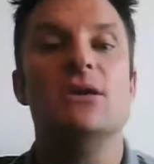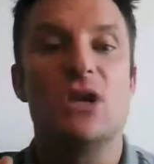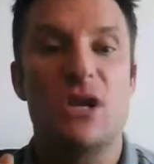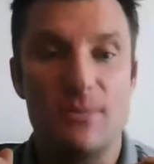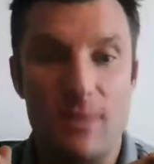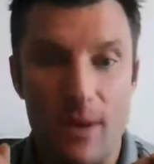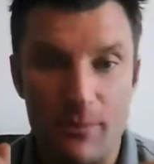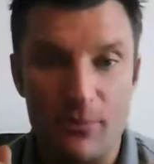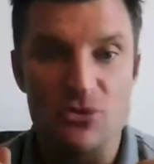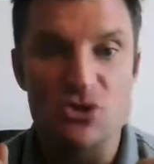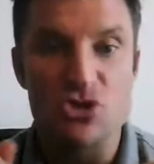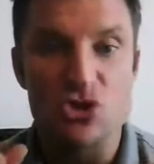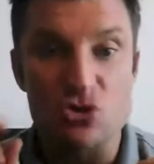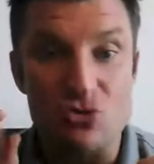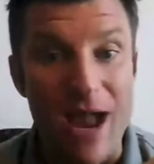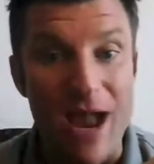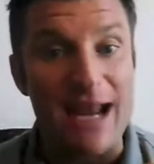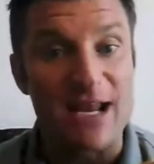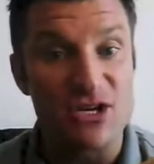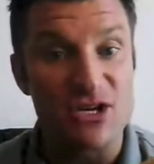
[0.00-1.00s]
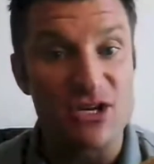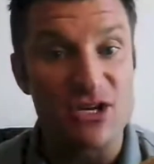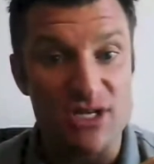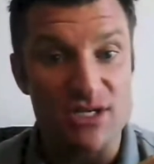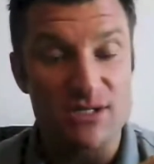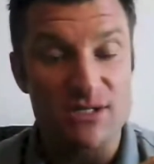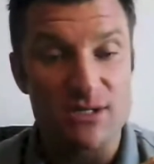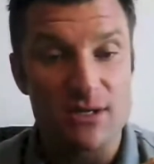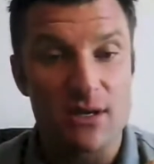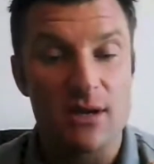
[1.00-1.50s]
You come up with
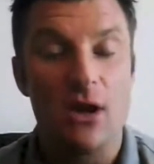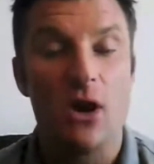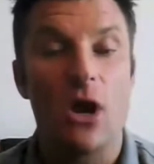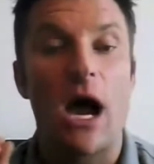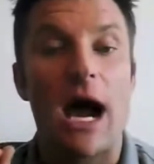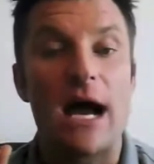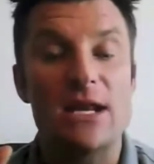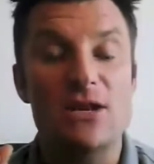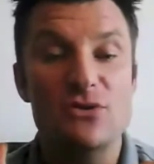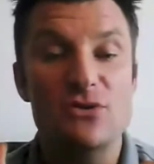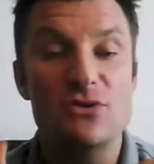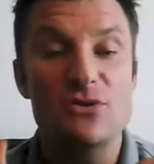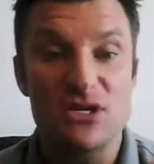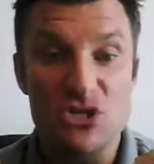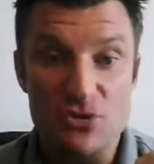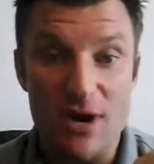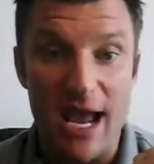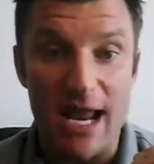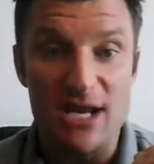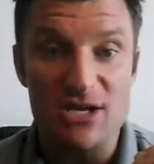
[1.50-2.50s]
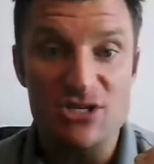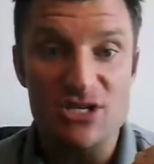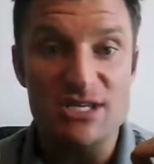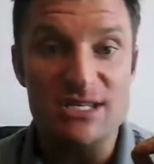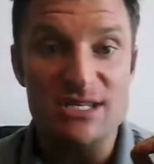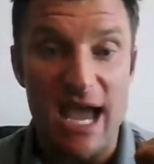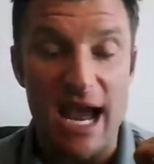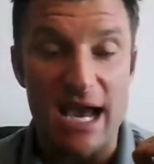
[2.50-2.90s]
strategies. How do you get strategies?